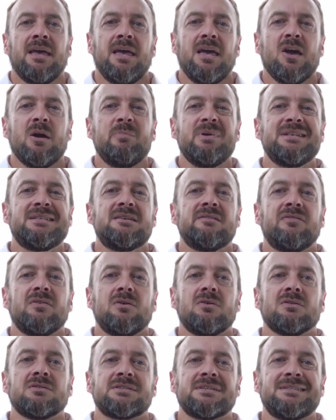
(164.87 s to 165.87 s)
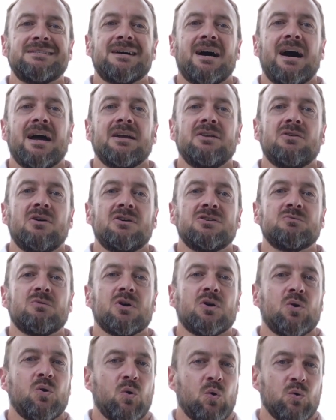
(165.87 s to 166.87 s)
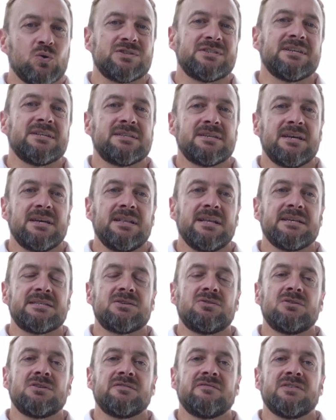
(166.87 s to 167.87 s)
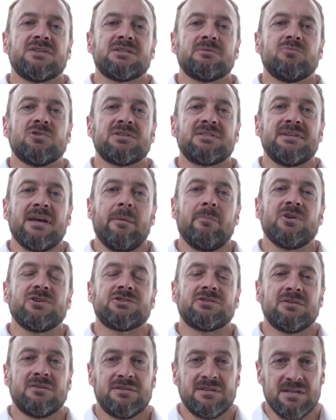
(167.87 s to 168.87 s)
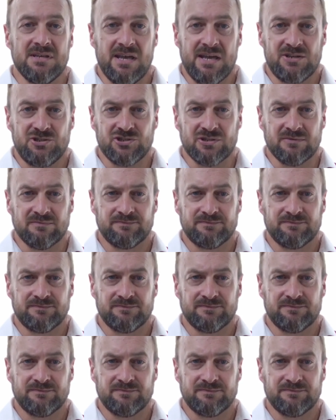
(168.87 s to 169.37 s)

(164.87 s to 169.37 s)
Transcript: it'd be difficult to diagnose what caused it unless there is visible damage to the engine.